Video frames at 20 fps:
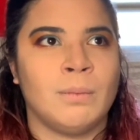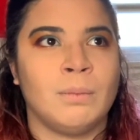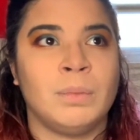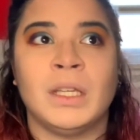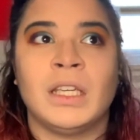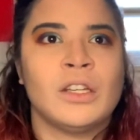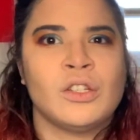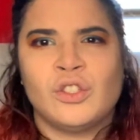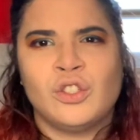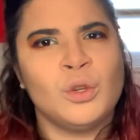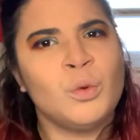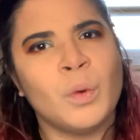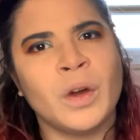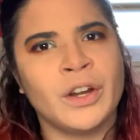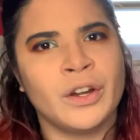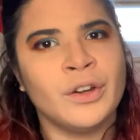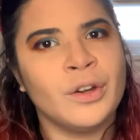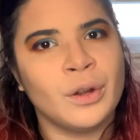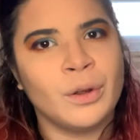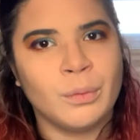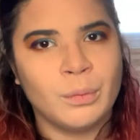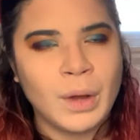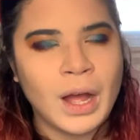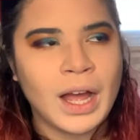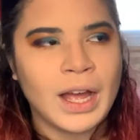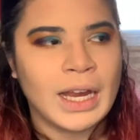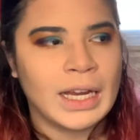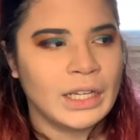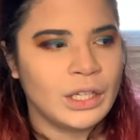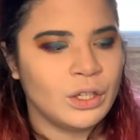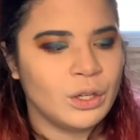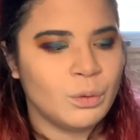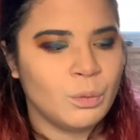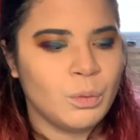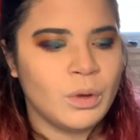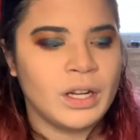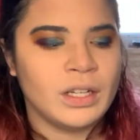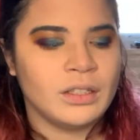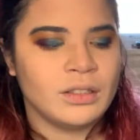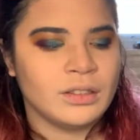because you want to know why, you know,
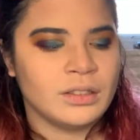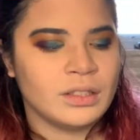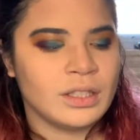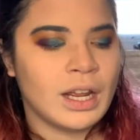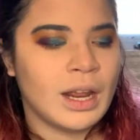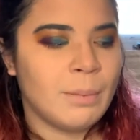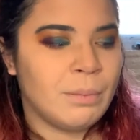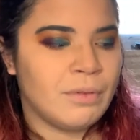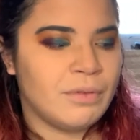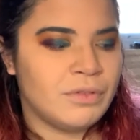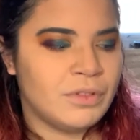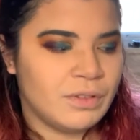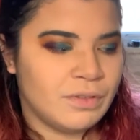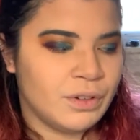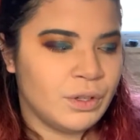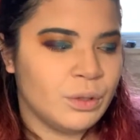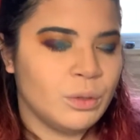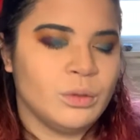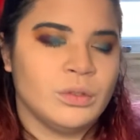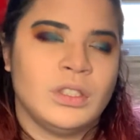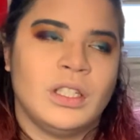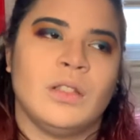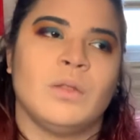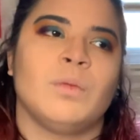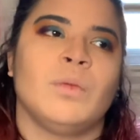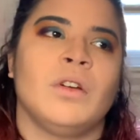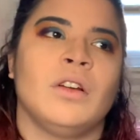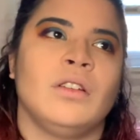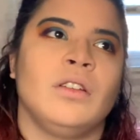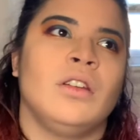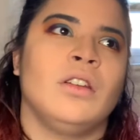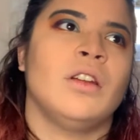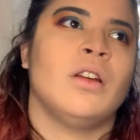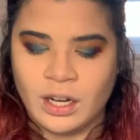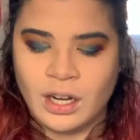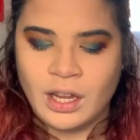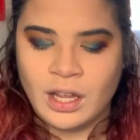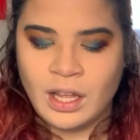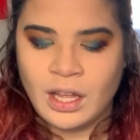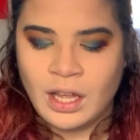what type of difficulties, you
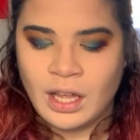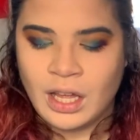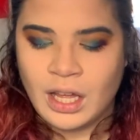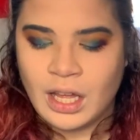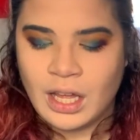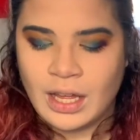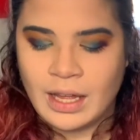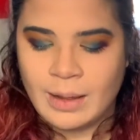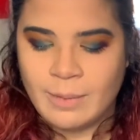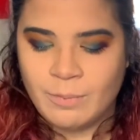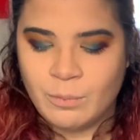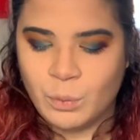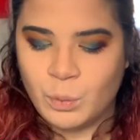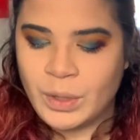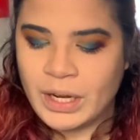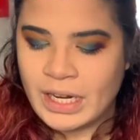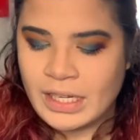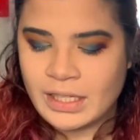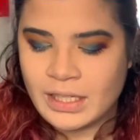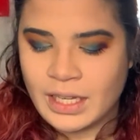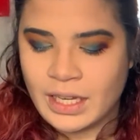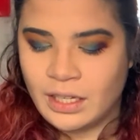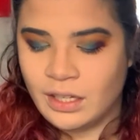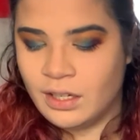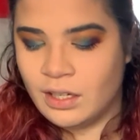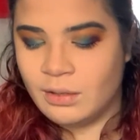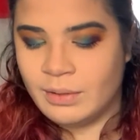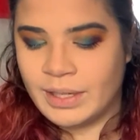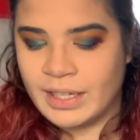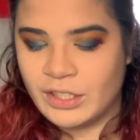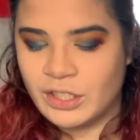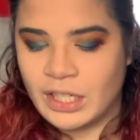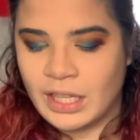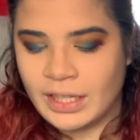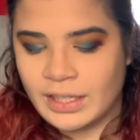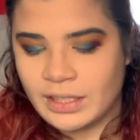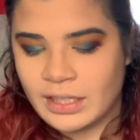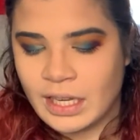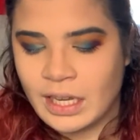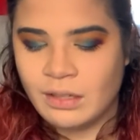know. Would I say, you know,
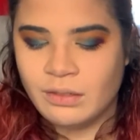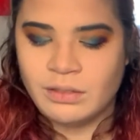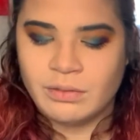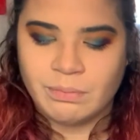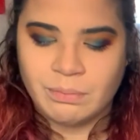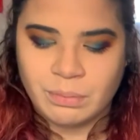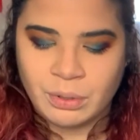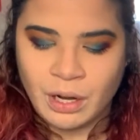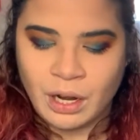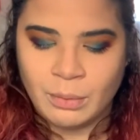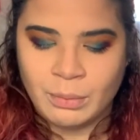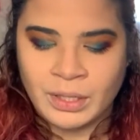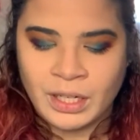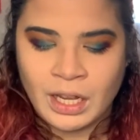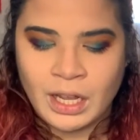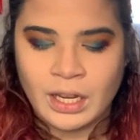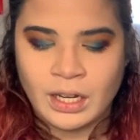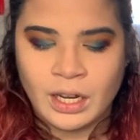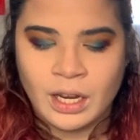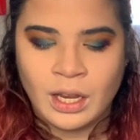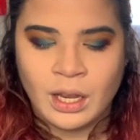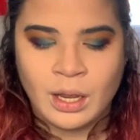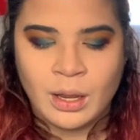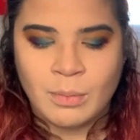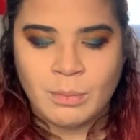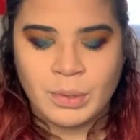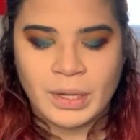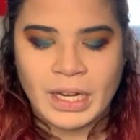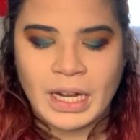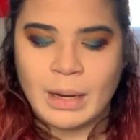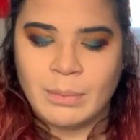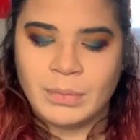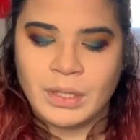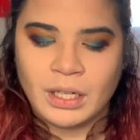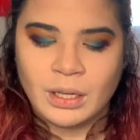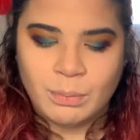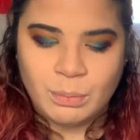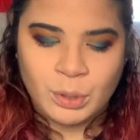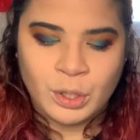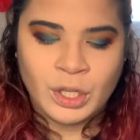angelic sounds? Probably not, but I'm
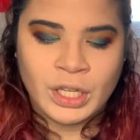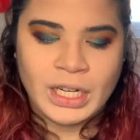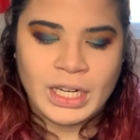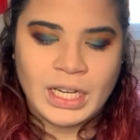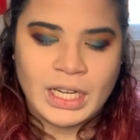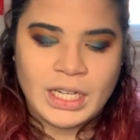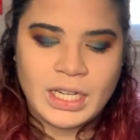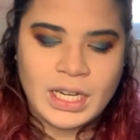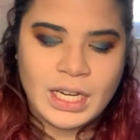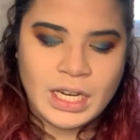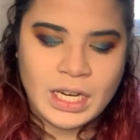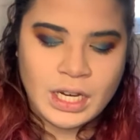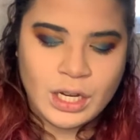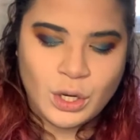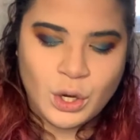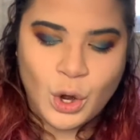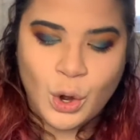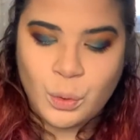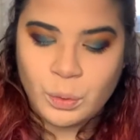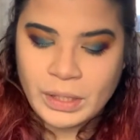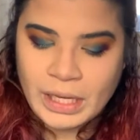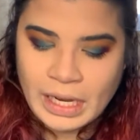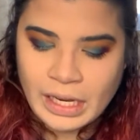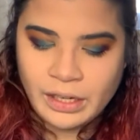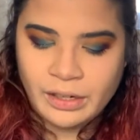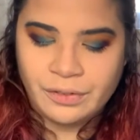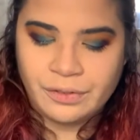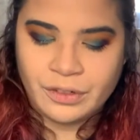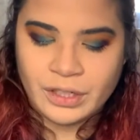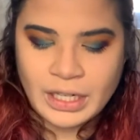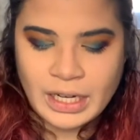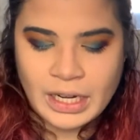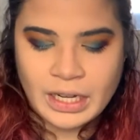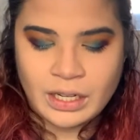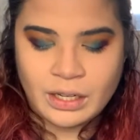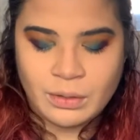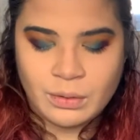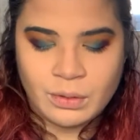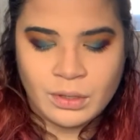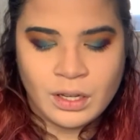going to put it in okay for
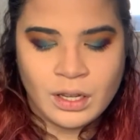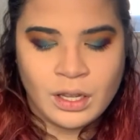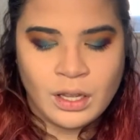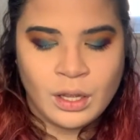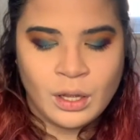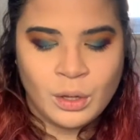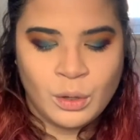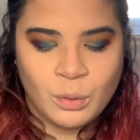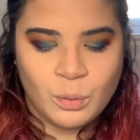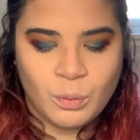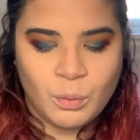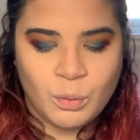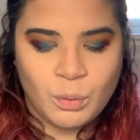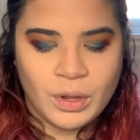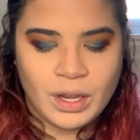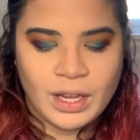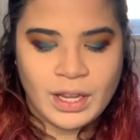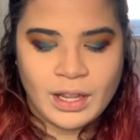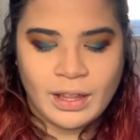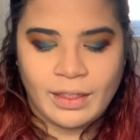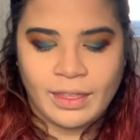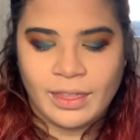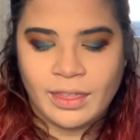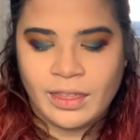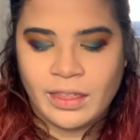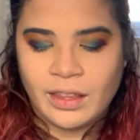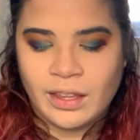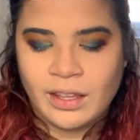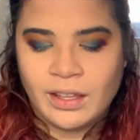now, with